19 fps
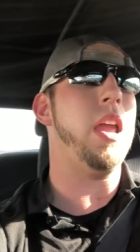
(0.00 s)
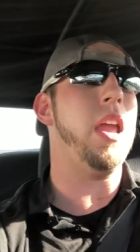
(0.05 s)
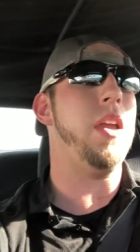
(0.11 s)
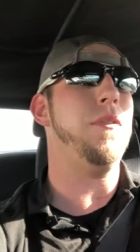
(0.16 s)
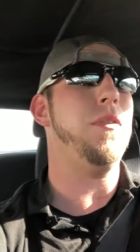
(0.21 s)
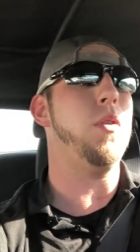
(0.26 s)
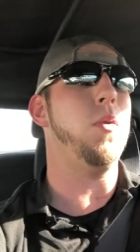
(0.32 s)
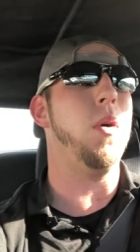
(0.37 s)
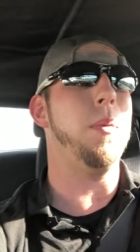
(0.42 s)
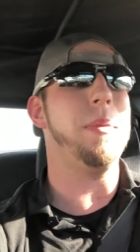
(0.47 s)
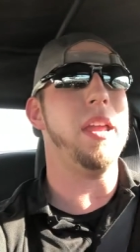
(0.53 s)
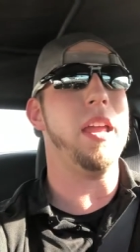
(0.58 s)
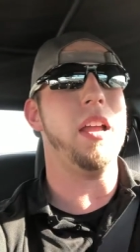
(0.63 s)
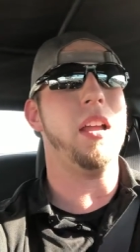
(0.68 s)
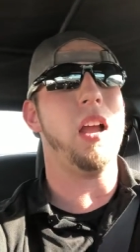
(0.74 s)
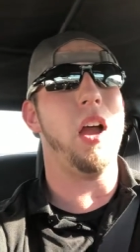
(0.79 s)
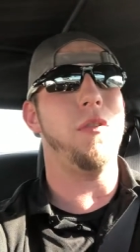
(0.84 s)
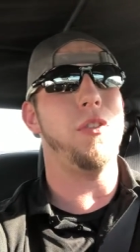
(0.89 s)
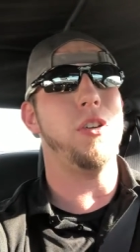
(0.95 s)
If you want me to
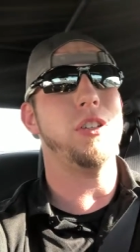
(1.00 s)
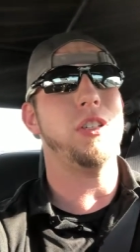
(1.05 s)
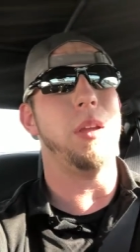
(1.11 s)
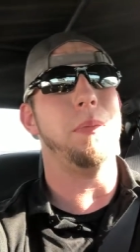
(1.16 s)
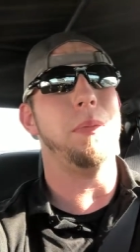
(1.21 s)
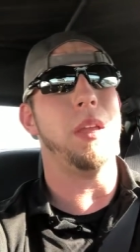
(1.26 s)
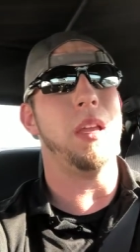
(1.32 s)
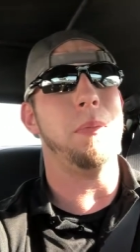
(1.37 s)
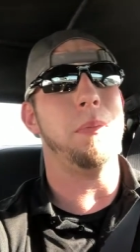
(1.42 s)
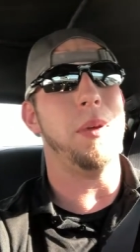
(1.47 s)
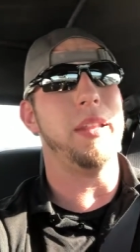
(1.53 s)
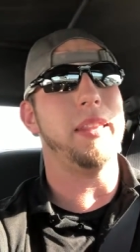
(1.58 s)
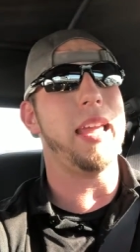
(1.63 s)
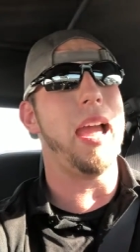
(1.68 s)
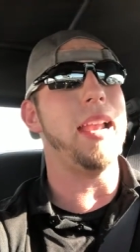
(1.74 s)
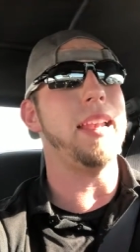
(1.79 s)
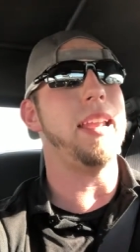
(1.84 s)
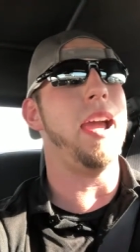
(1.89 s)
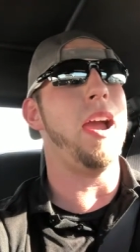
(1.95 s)
cover something, put
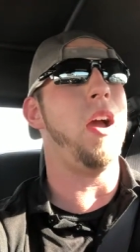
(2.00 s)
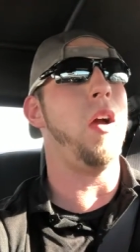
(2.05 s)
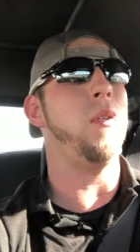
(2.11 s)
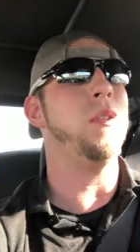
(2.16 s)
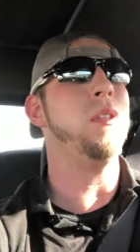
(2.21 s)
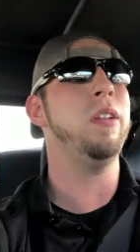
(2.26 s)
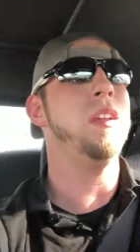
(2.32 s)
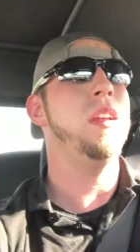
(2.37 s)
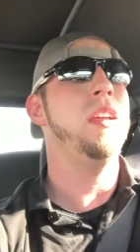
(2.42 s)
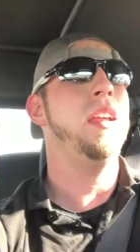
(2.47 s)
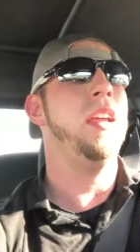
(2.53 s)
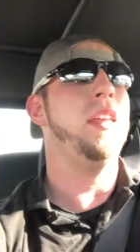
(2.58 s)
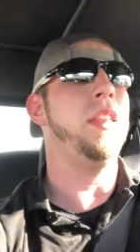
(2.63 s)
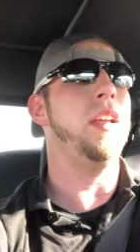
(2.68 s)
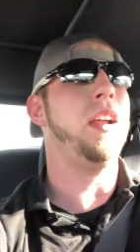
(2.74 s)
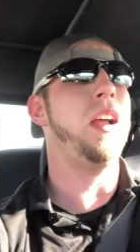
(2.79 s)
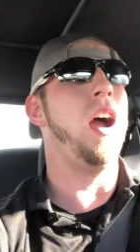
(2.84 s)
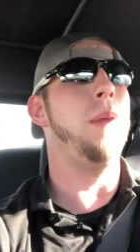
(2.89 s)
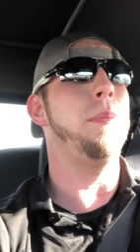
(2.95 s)
that down in
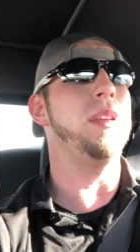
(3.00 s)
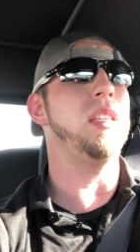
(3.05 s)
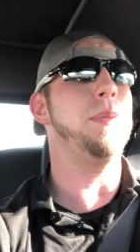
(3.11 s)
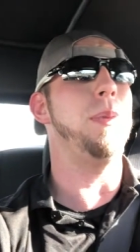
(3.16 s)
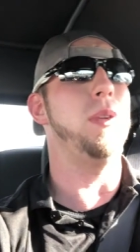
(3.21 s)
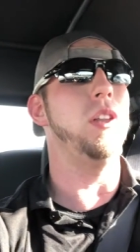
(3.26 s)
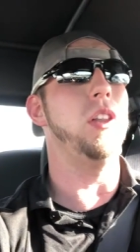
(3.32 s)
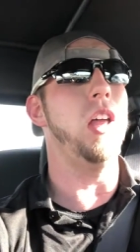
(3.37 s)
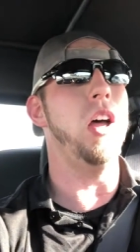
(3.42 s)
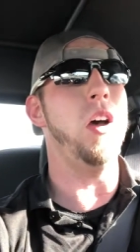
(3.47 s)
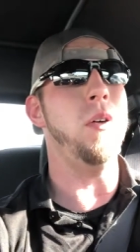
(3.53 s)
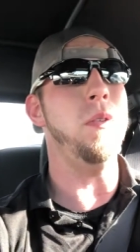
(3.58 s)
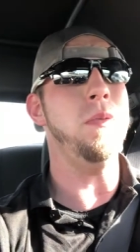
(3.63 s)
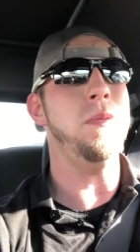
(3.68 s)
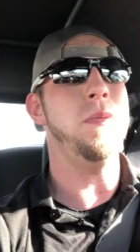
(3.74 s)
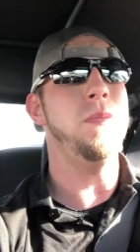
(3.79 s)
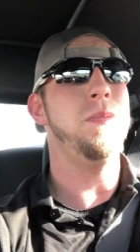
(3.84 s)
the comments below.